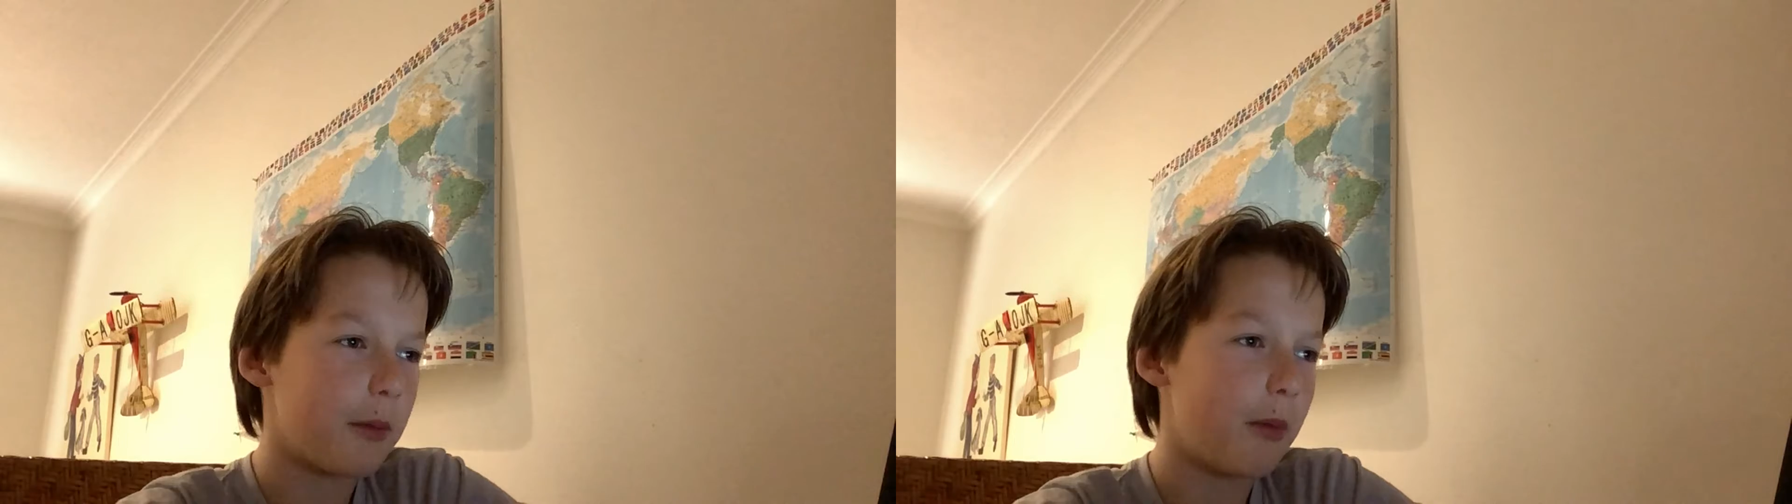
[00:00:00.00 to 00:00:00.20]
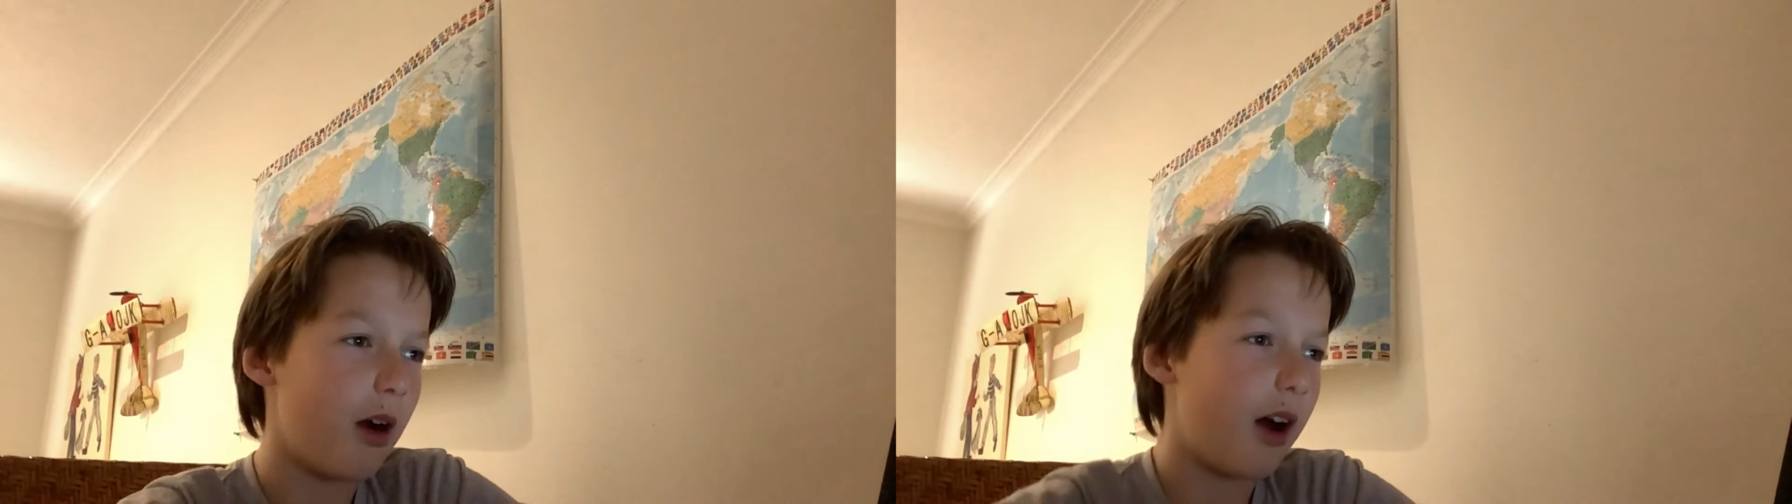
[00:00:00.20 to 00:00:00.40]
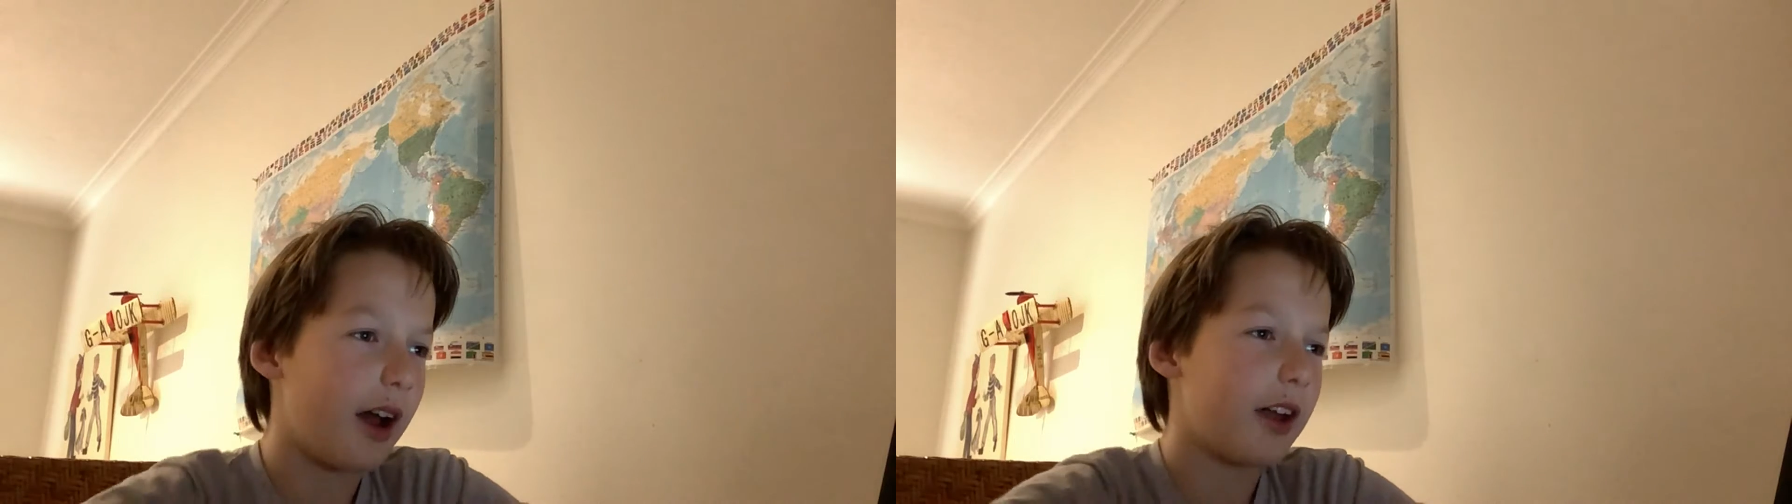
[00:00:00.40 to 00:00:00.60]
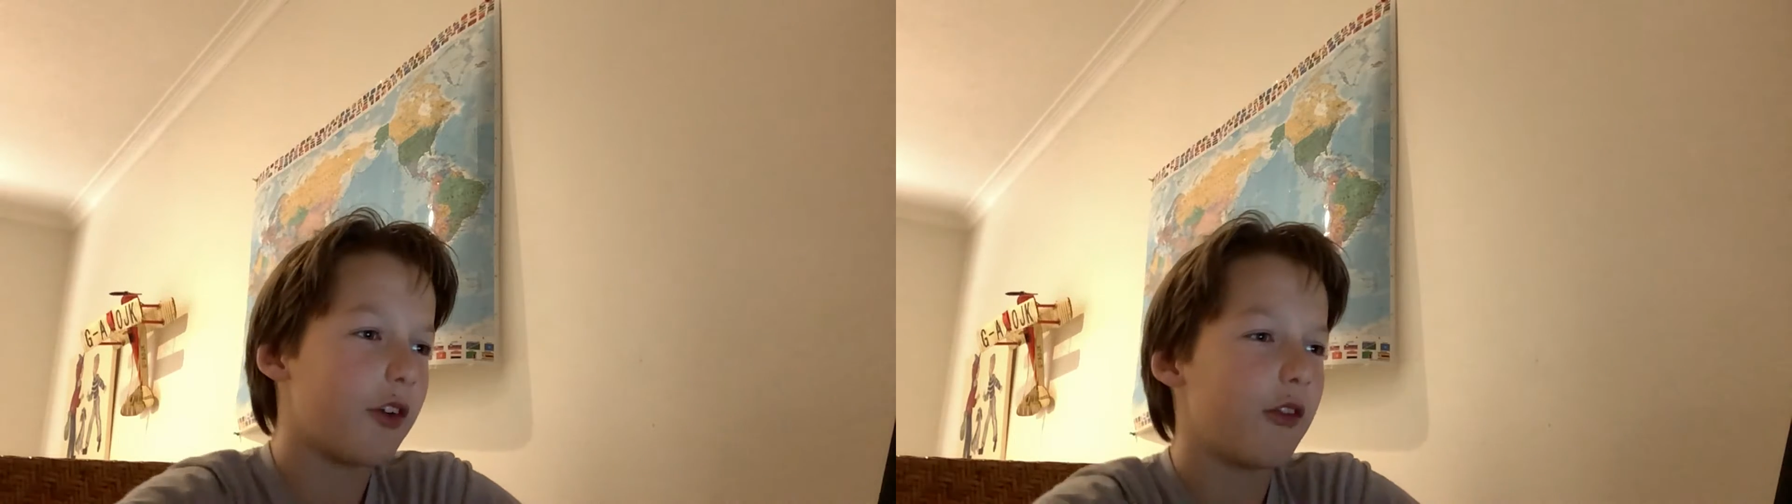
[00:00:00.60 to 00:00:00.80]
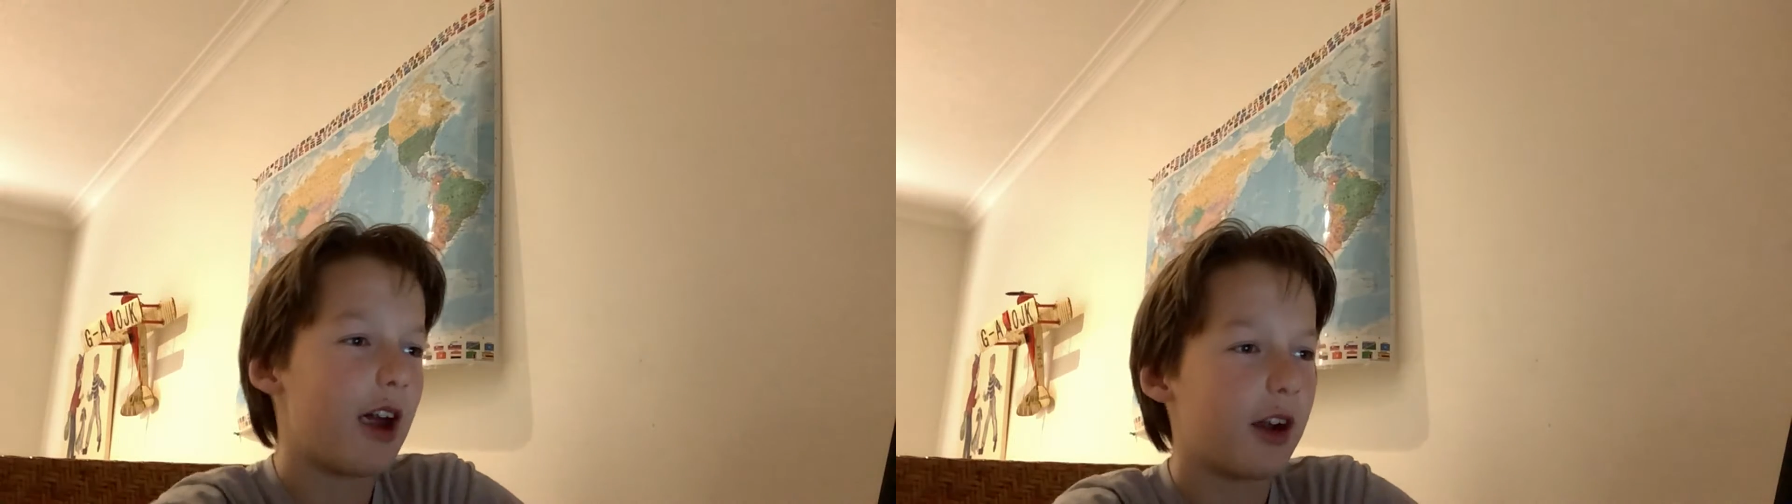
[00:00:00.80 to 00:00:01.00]
my
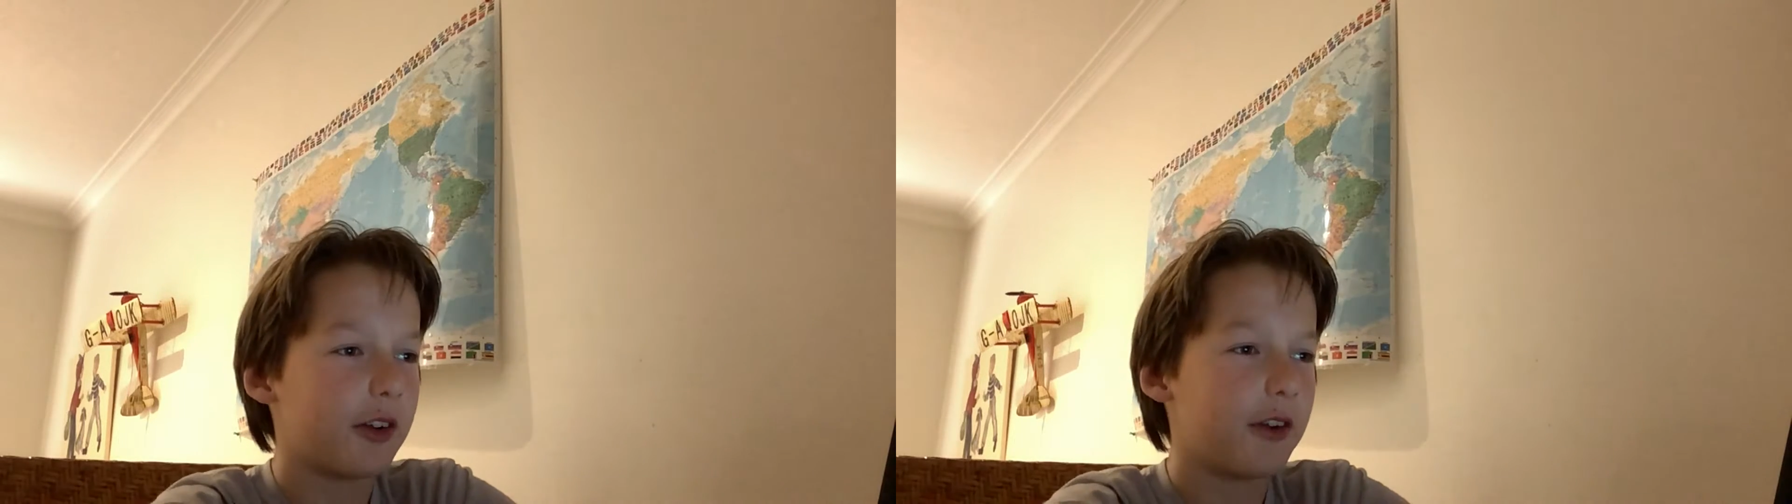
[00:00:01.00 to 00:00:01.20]
round